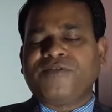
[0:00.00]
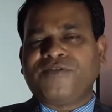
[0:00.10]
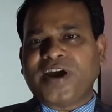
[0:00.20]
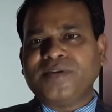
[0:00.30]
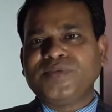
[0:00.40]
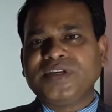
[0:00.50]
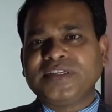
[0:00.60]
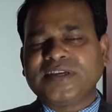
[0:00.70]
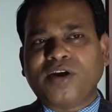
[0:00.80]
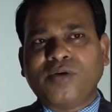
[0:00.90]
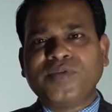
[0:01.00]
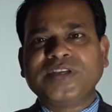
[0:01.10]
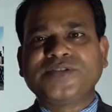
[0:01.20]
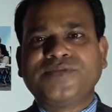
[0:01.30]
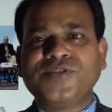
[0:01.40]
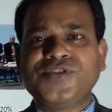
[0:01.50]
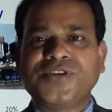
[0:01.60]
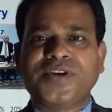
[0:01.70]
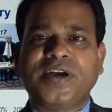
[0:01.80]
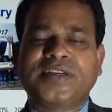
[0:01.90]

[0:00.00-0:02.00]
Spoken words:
5G is an obvious future